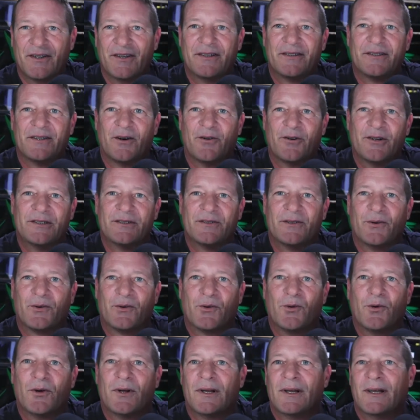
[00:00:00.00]
That's always so
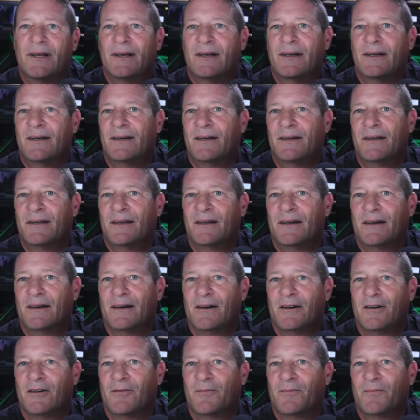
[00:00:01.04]
cool.
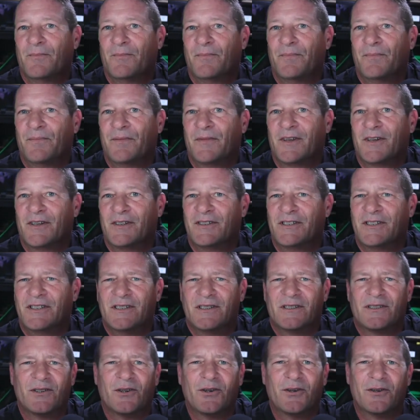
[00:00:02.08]
Um, cause she
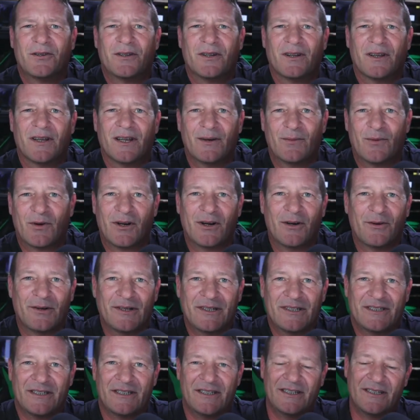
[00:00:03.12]
is so deliberate
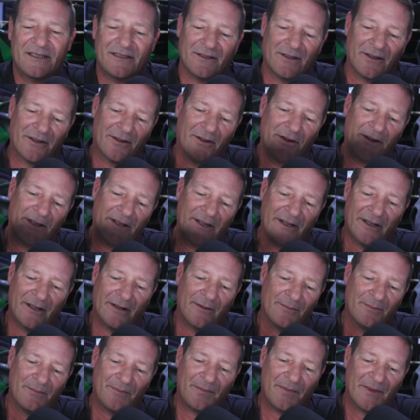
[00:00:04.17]
when she eats. I'll go in there
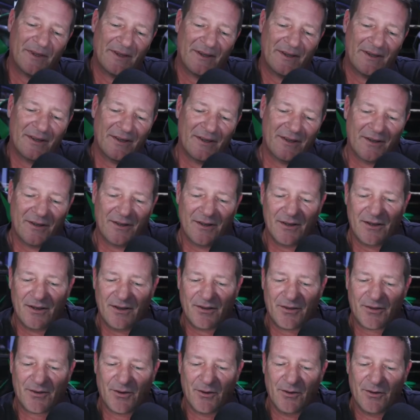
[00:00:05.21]
and
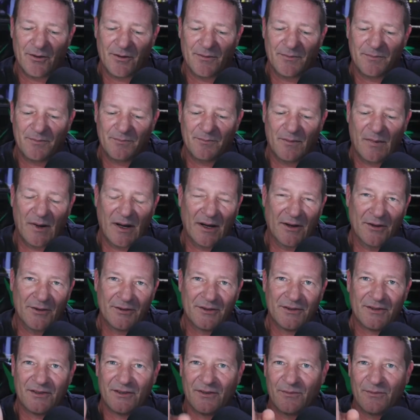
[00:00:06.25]
throw the
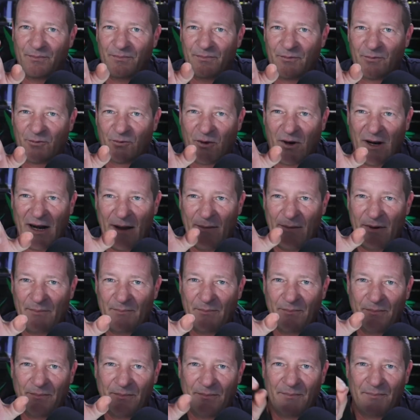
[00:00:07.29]
mouse or the rabbit
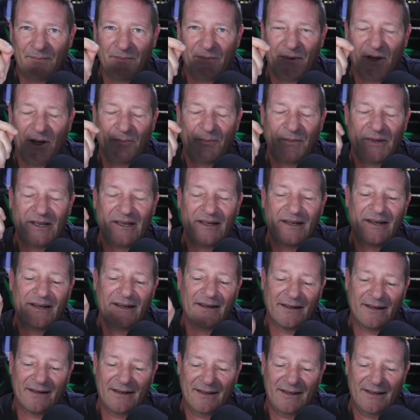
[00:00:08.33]
pup in
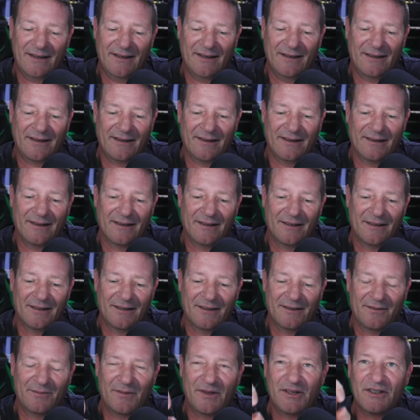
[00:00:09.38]
there and, uh,
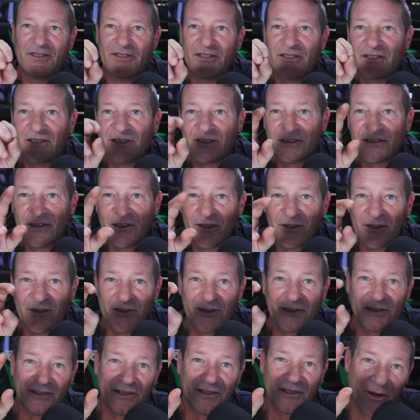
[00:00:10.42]
Man, she's just so
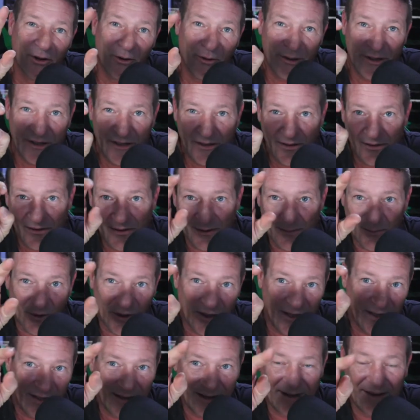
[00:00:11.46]
slow and
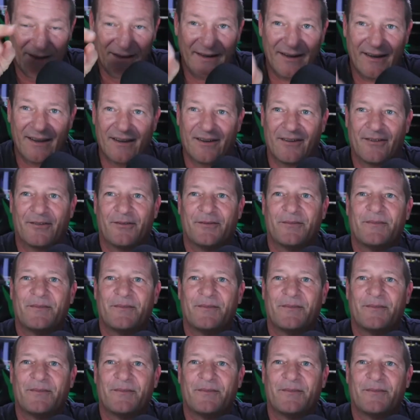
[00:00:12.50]
deliberate taking it down.